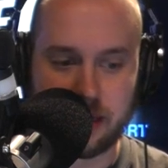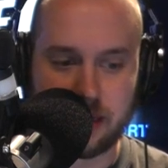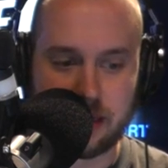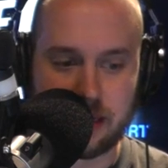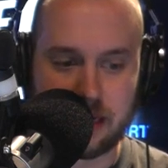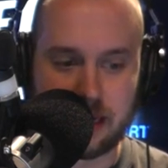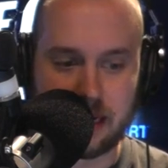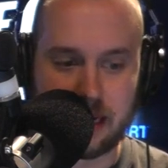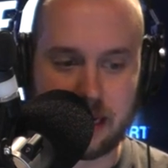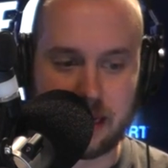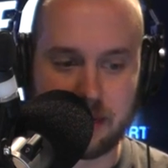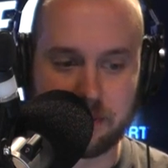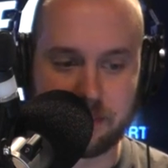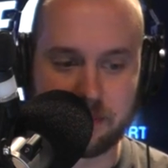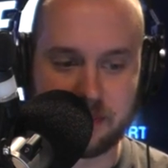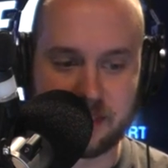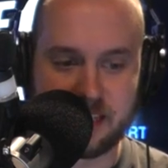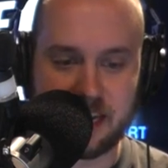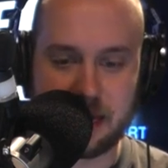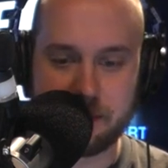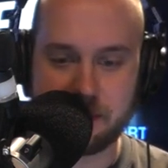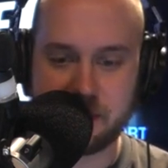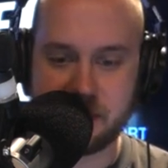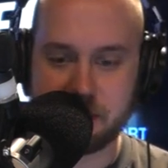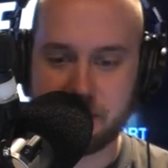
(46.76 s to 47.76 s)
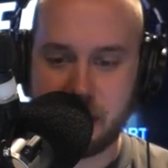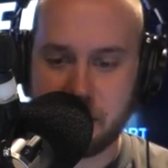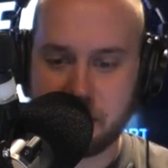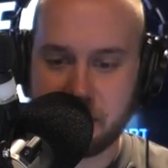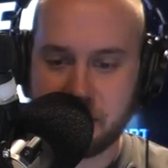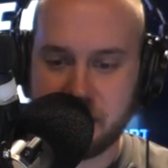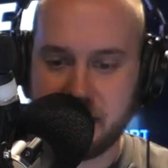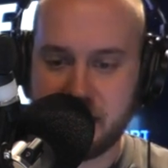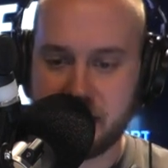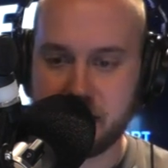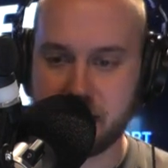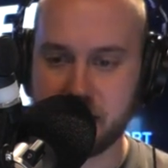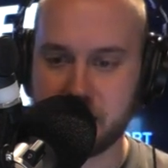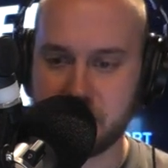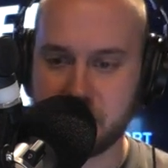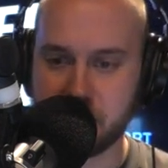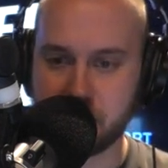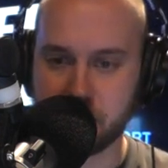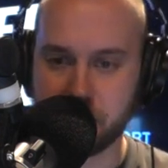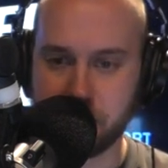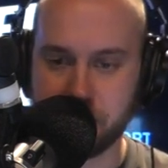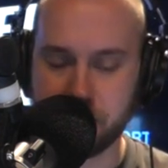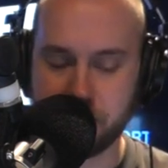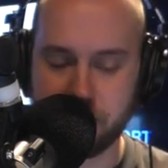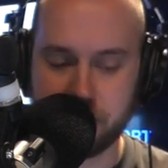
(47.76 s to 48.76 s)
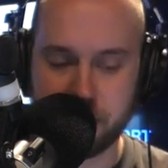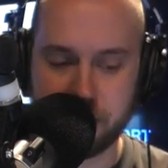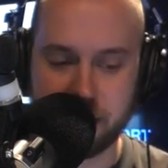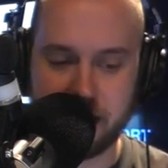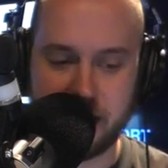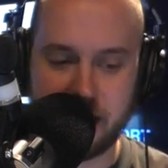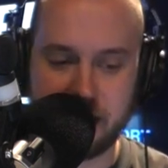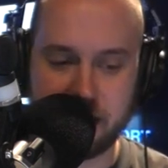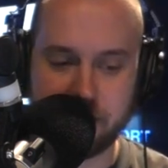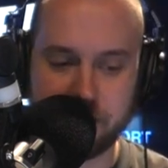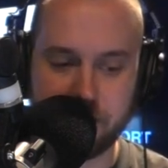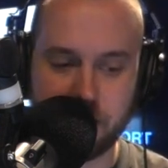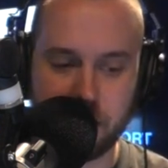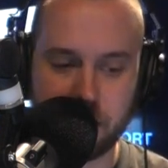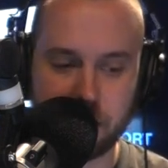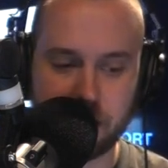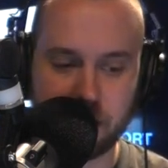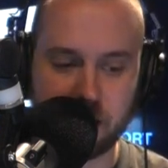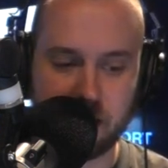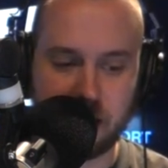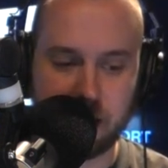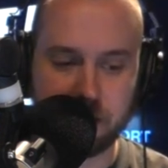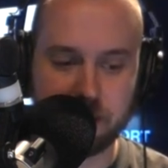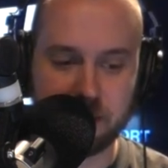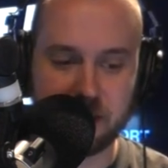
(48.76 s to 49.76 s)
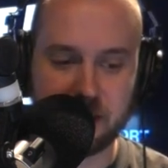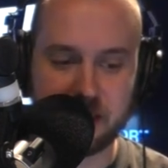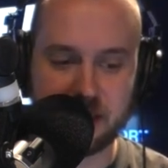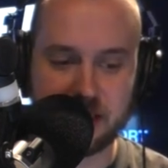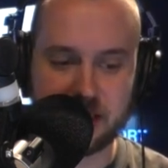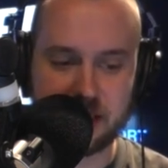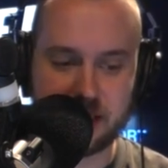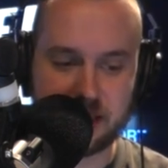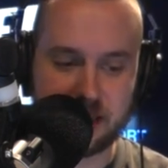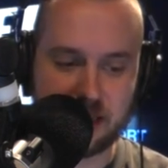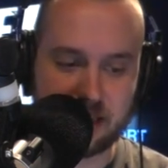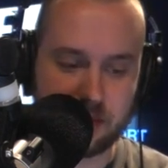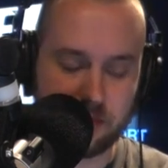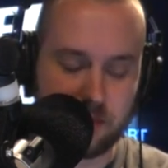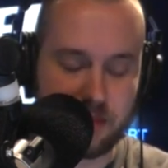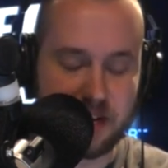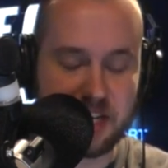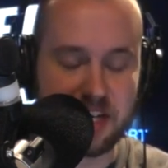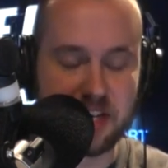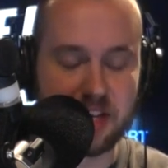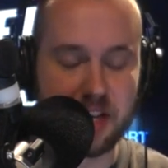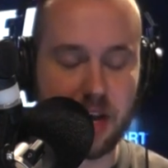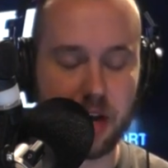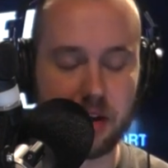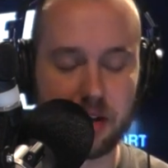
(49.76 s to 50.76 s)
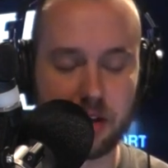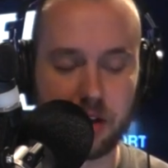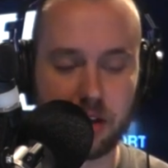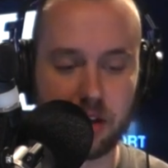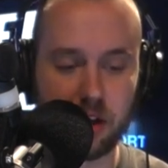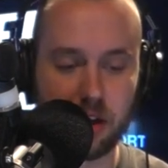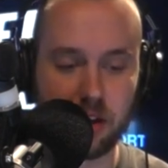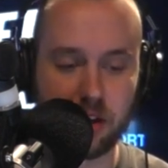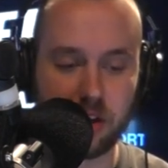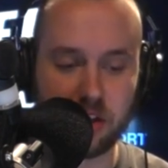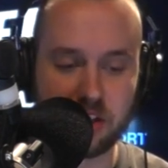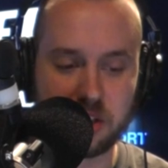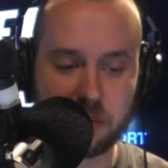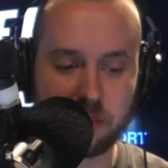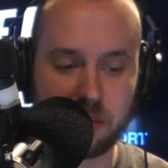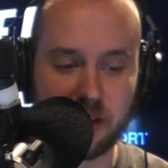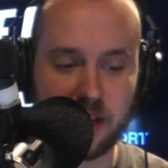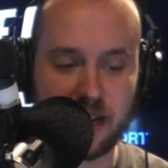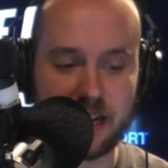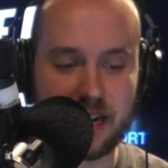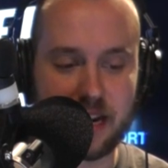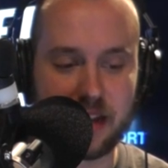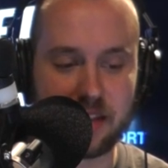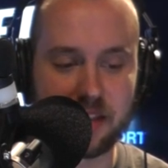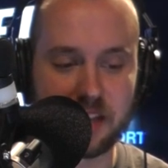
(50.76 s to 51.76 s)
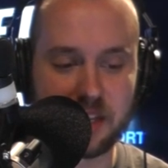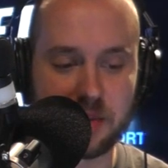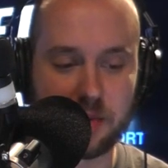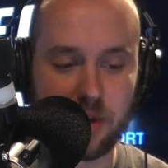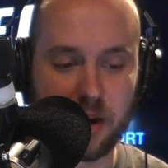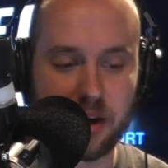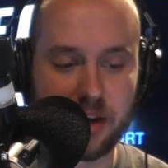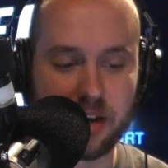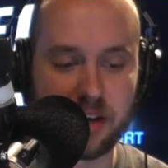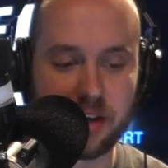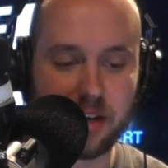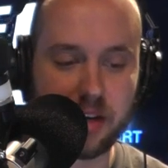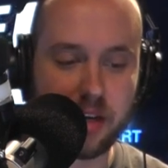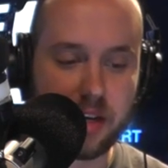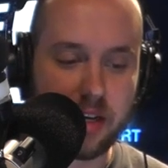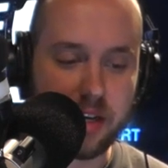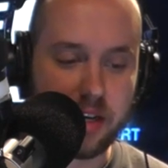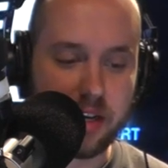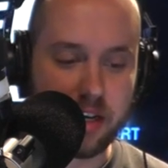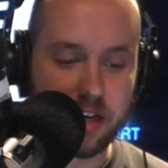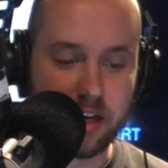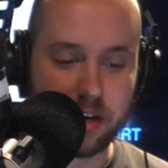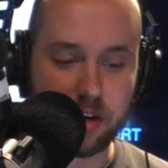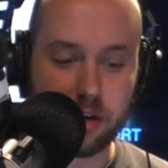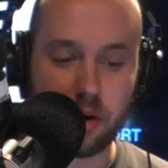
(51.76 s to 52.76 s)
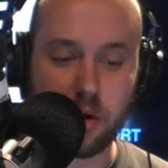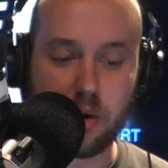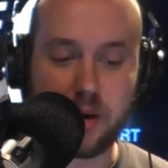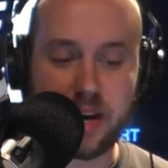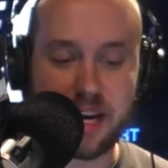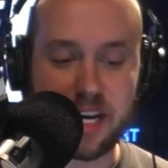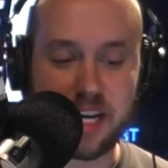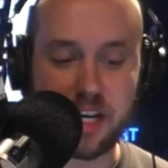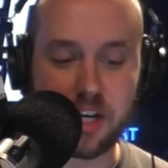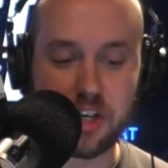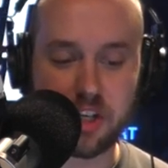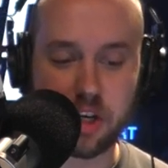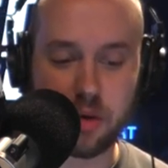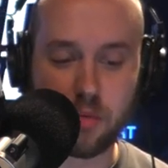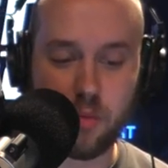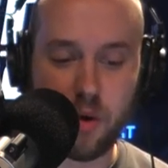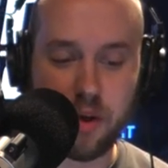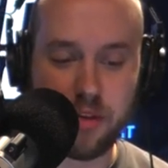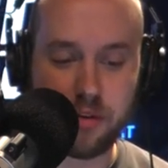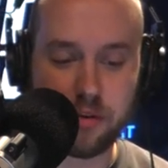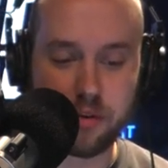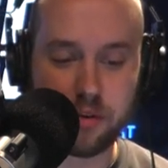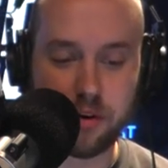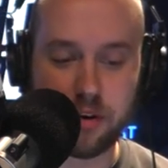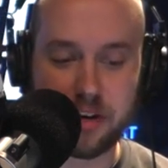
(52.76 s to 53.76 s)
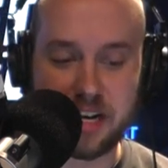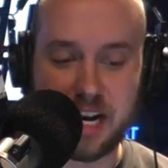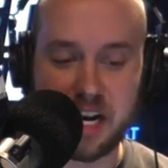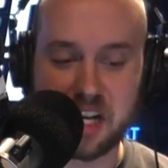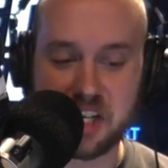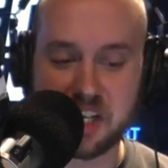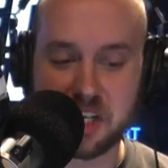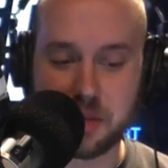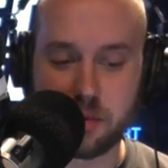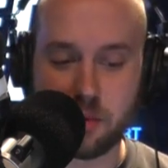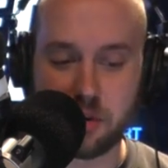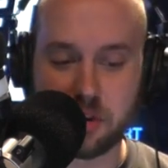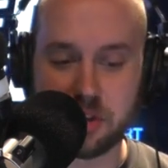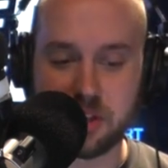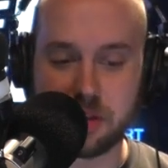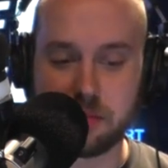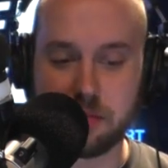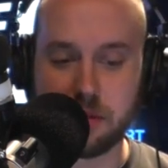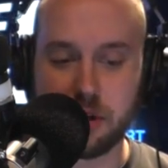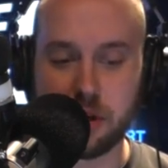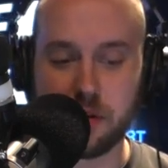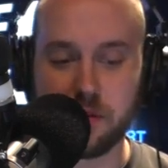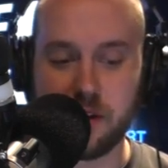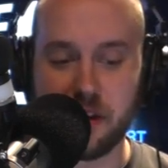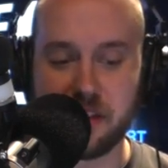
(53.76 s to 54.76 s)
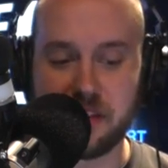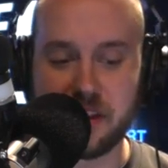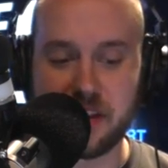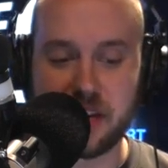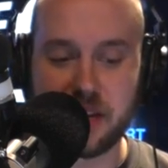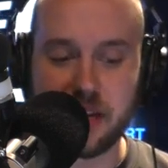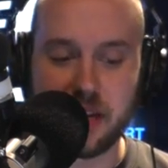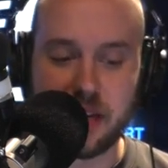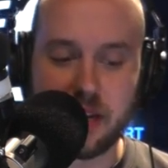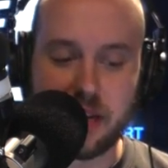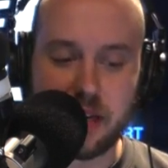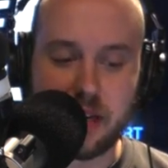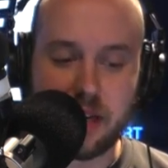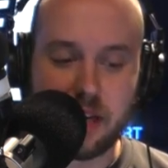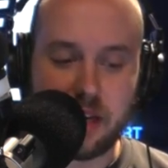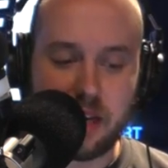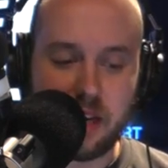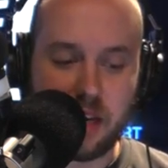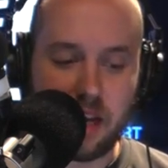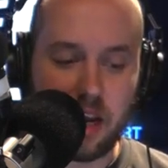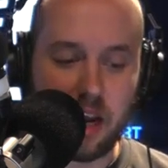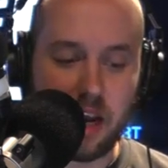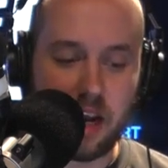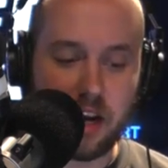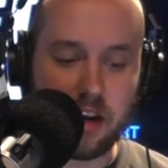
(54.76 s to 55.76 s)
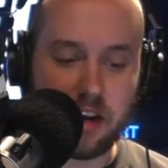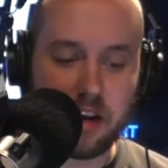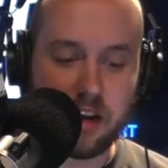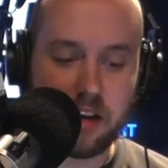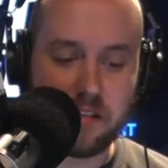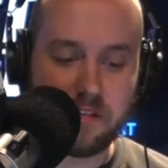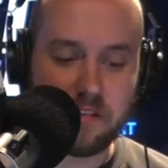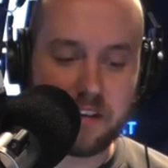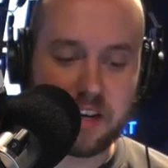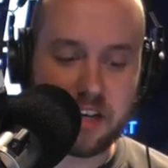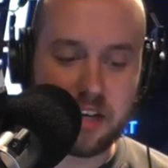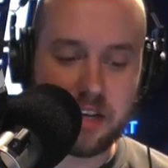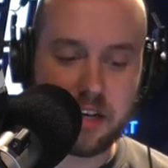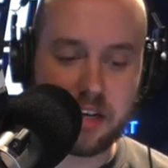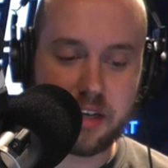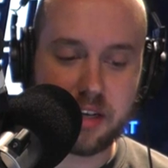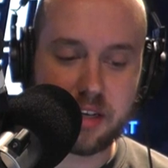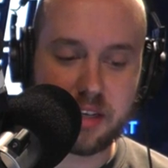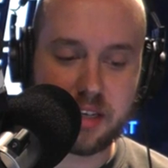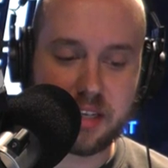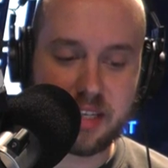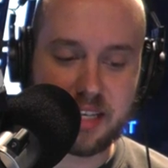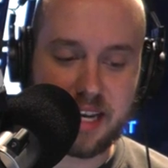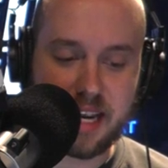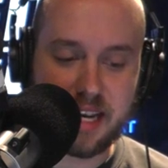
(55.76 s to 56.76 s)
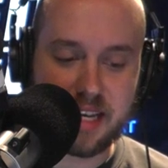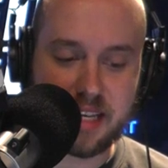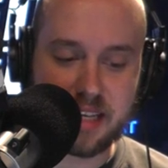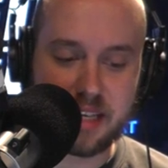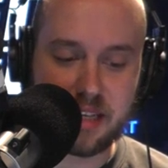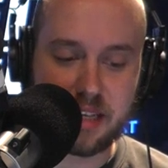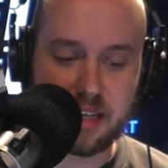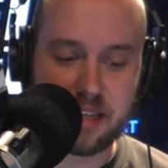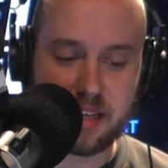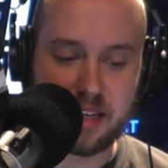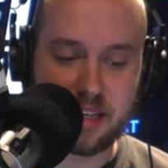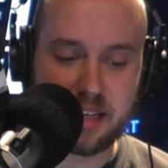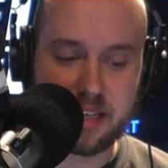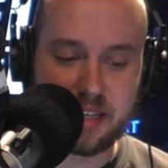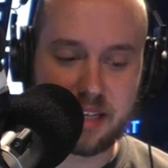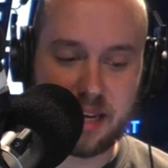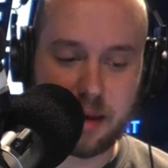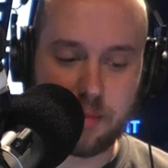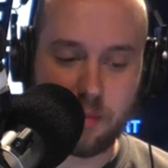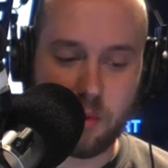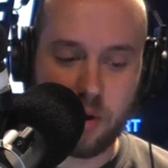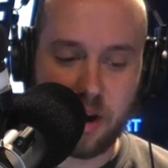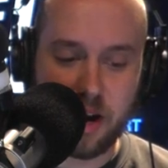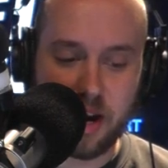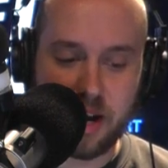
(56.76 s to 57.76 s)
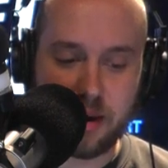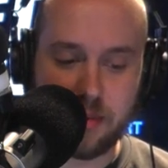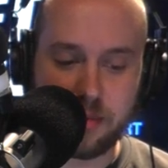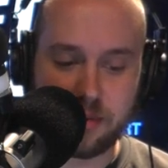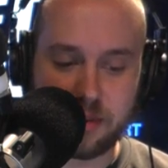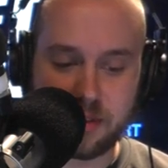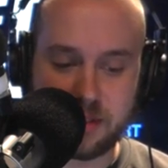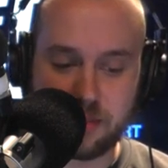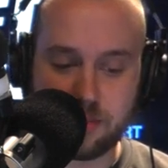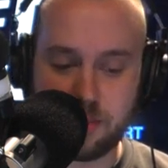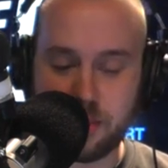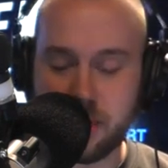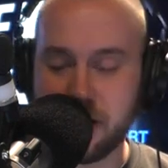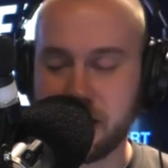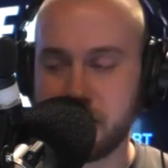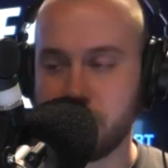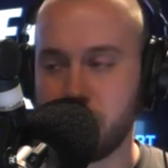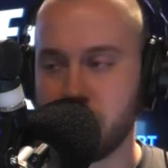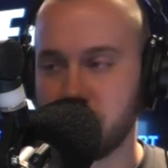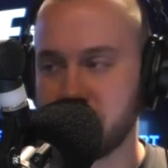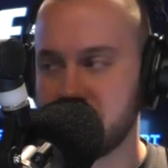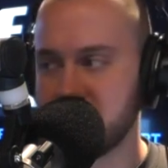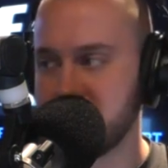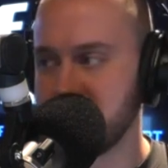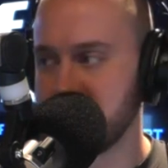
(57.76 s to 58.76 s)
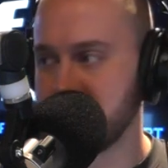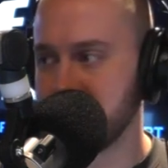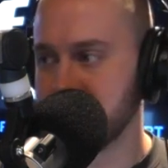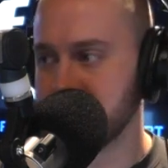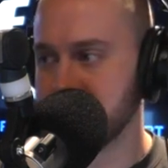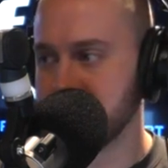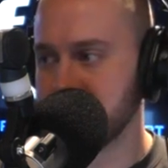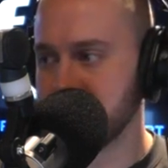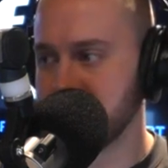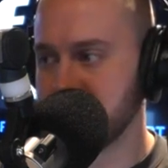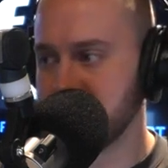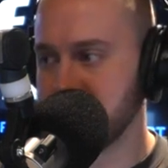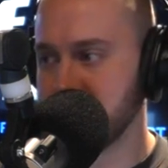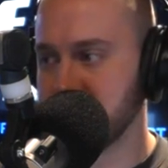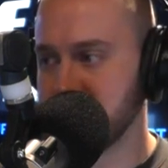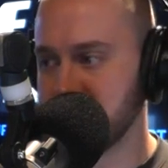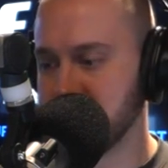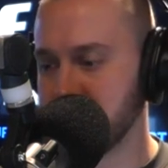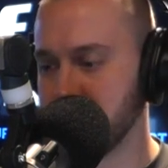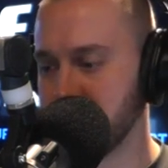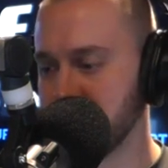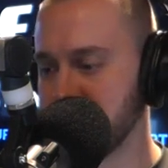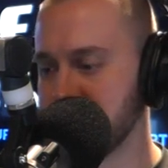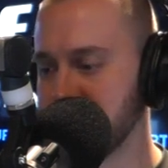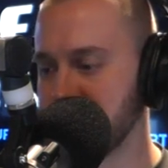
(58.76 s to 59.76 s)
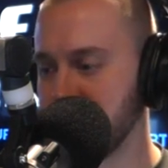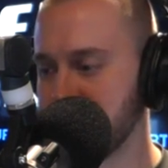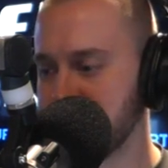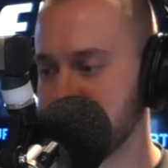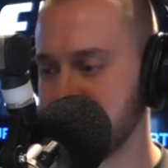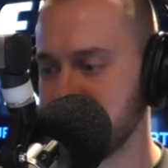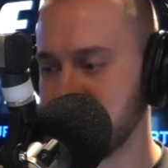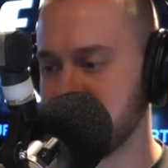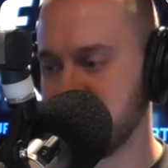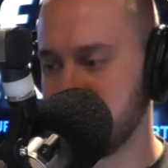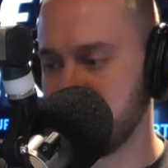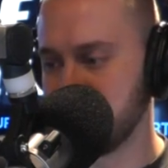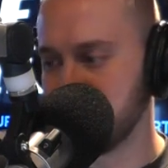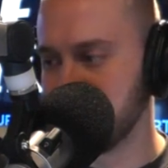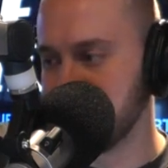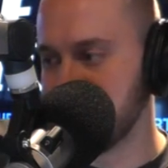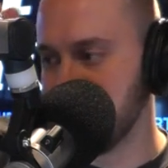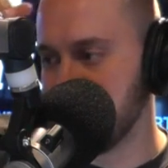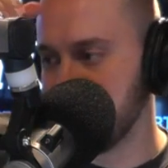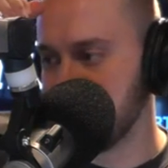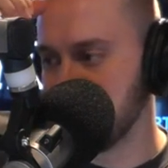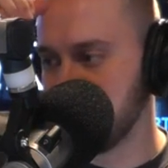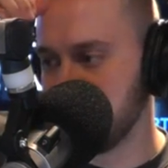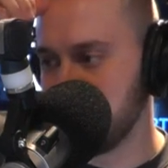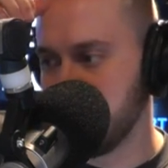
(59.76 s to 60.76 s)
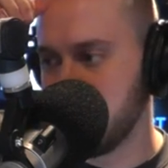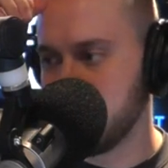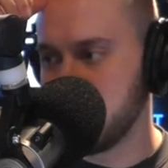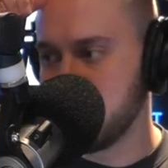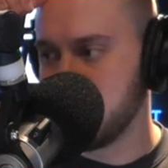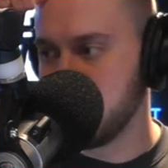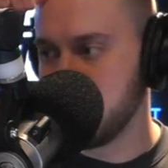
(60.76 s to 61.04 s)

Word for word: um, tempt him up there to a third AFL club. There's, as I mentioned, though, a, a lot to play out in this one, and it'll all hinge on whether or not he actually wants the move. I think if he says that there's some way where he wants to explore his options and potentially go to